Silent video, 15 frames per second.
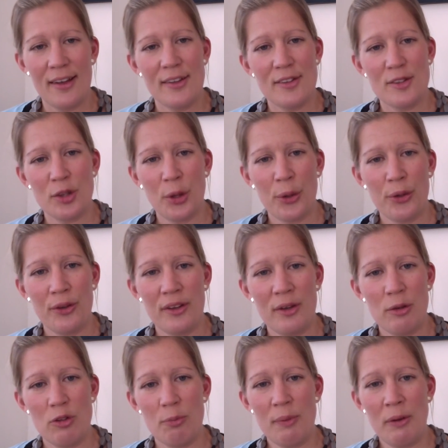so
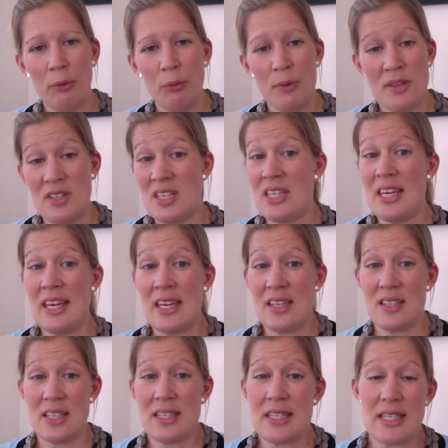it's been almost a year
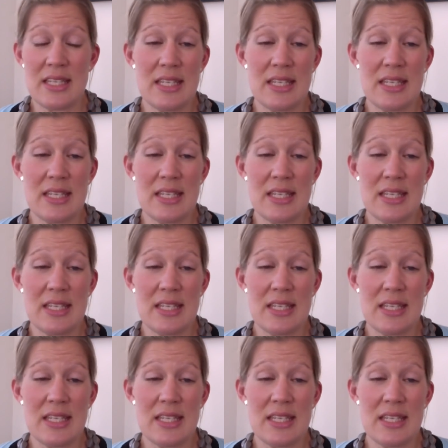since